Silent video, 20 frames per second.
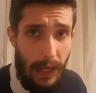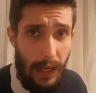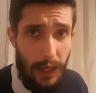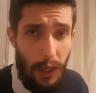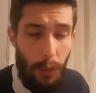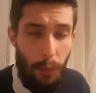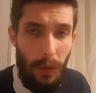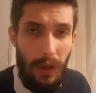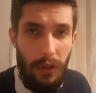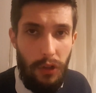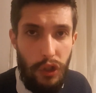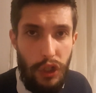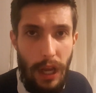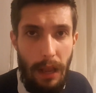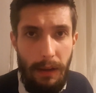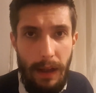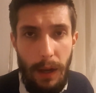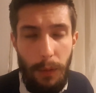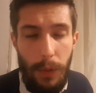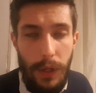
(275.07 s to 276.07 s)
and I will
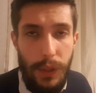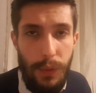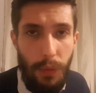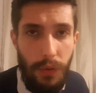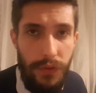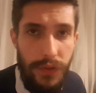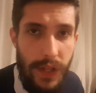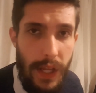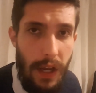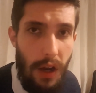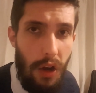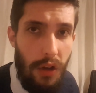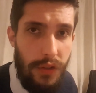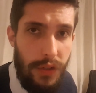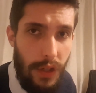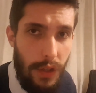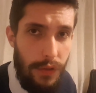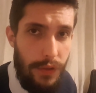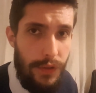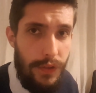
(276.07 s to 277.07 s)
shout out which ones they are,
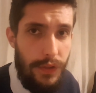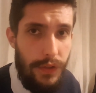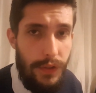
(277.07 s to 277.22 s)
so